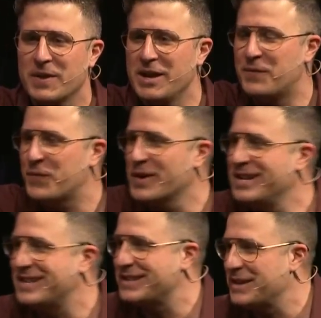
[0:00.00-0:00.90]
It
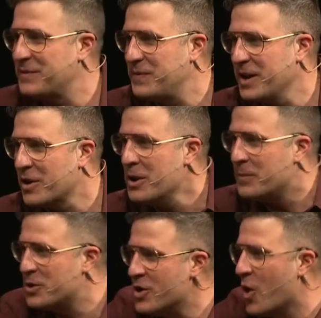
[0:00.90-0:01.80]
freezes in fear.
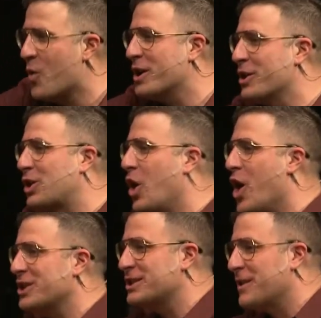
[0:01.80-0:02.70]
You know, one of the
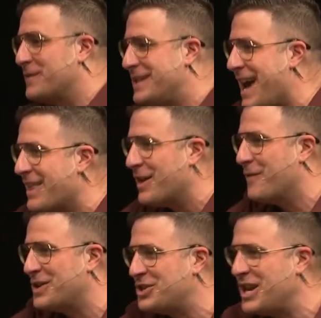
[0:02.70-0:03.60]
causes of death
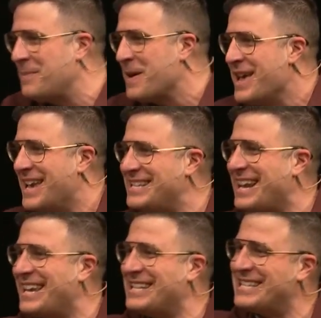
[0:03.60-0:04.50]
of a sheep is that
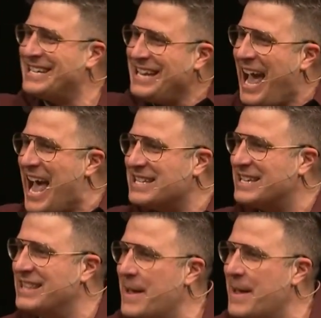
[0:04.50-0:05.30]
it gets casted.